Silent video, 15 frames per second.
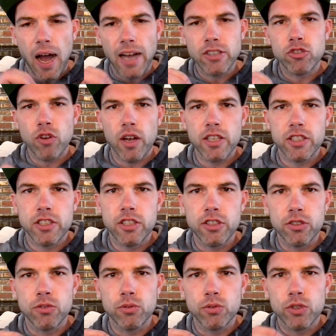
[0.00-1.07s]
I try to
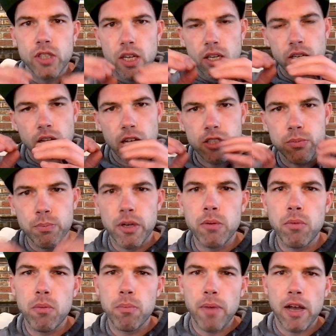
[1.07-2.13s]
use as
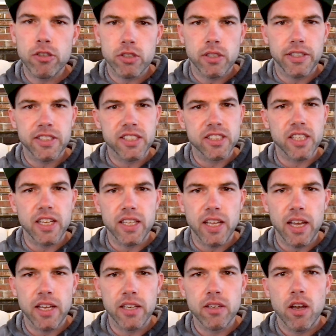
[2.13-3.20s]
minimal mouse clicks as I
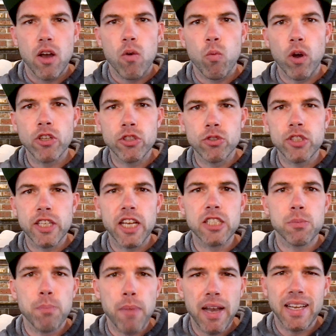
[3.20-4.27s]
can while using
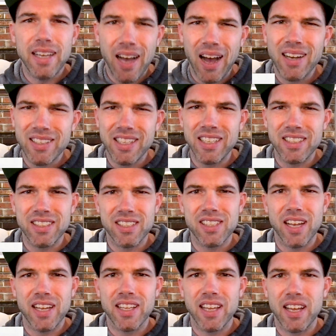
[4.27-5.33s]
as many hotkeys
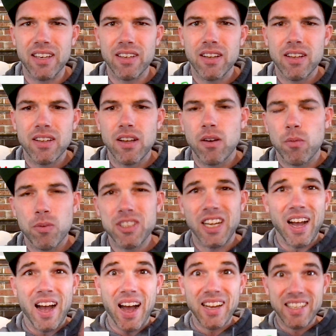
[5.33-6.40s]
as I can. What's
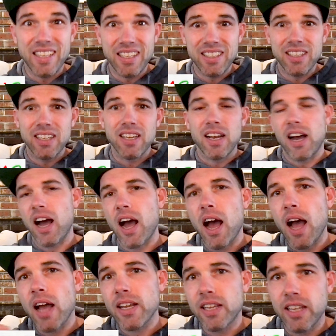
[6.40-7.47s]
a hotkey? A
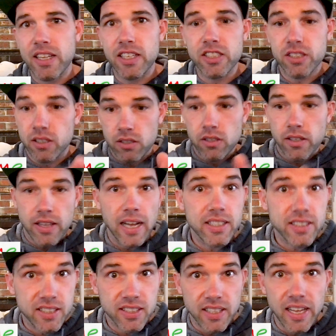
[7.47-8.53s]
hotkey is
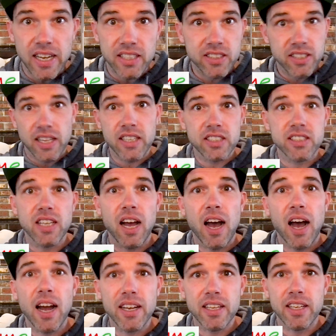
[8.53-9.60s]
that slash. Slash is a
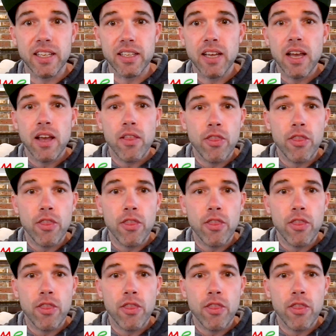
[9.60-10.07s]
hotkey.